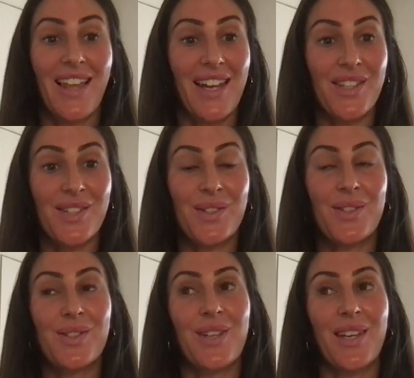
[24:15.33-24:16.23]
that
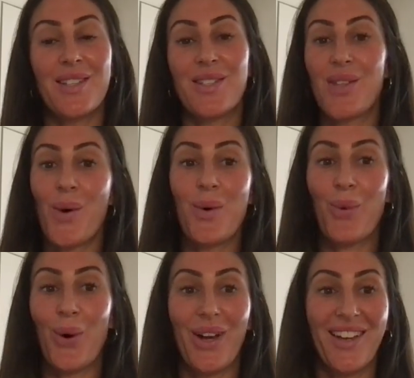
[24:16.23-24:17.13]
is it's so
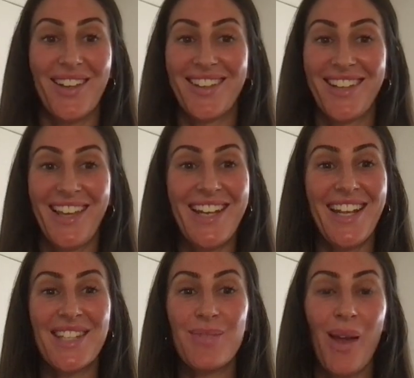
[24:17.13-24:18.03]
important.
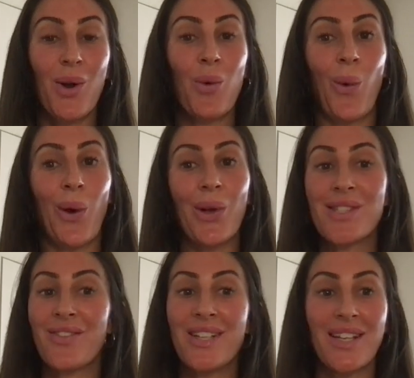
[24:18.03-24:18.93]
It's made a
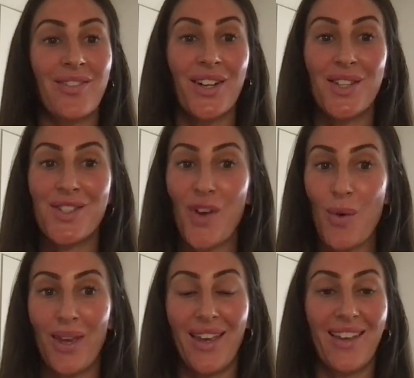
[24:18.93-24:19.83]
world of a difference for
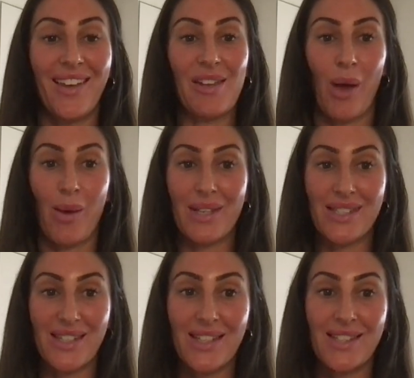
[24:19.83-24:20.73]
me in my
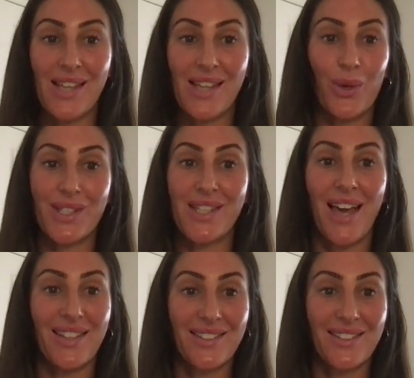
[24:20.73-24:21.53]
business, I will say.